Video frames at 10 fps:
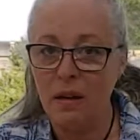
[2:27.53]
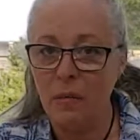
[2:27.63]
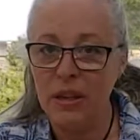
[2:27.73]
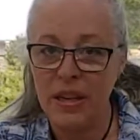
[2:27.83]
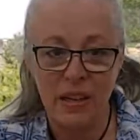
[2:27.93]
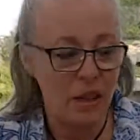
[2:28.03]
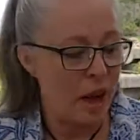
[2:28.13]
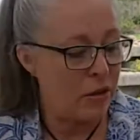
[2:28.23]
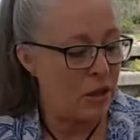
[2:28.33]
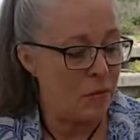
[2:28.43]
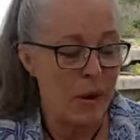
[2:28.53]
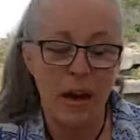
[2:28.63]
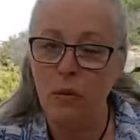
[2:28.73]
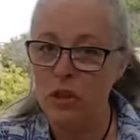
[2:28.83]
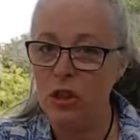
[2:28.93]
We tend to go to the
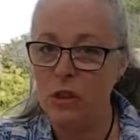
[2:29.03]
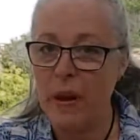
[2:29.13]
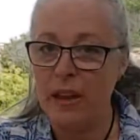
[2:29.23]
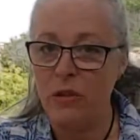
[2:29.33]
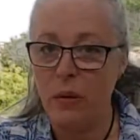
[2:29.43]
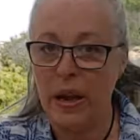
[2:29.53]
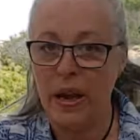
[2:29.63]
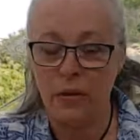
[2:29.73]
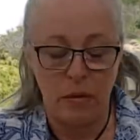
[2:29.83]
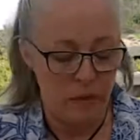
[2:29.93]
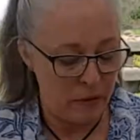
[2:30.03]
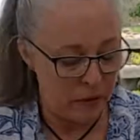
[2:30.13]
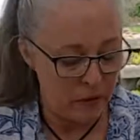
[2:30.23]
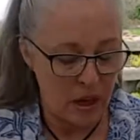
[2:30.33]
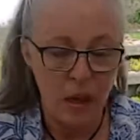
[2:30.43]
mug, which is about
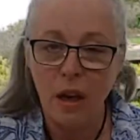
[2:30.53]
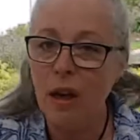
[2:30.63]
350.